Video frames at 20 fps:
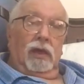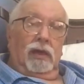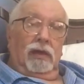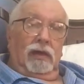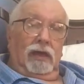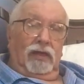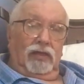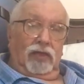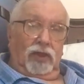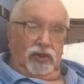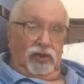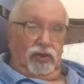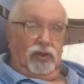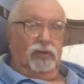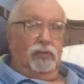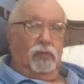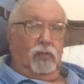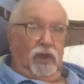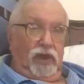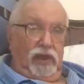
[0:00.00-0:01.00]
And this
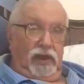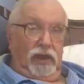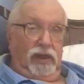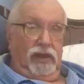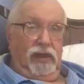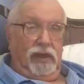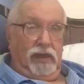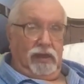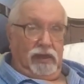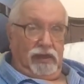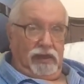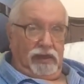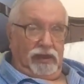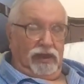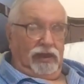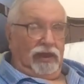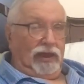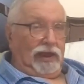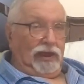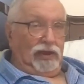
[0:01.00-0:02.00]
is where
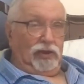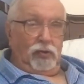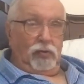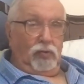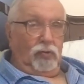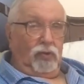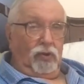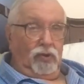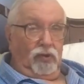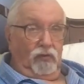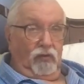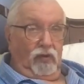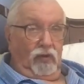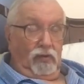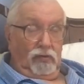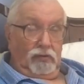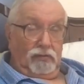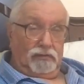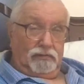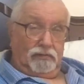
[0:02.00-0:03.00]
it's all gone
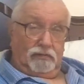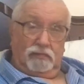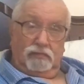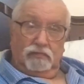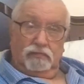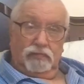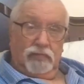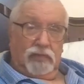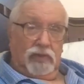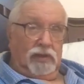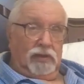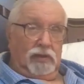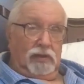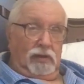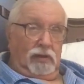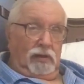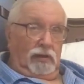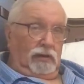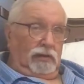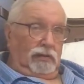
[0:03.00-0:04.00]
wrong,
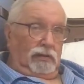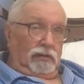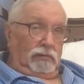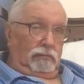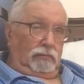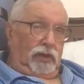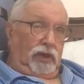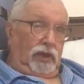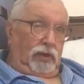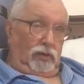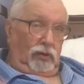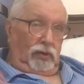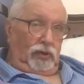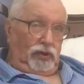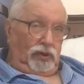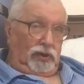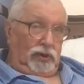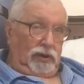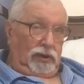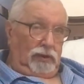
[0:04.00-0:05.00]
because
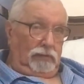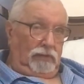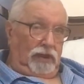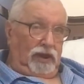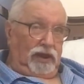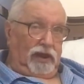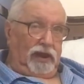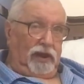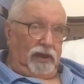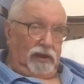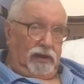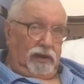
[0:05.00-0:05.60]
money.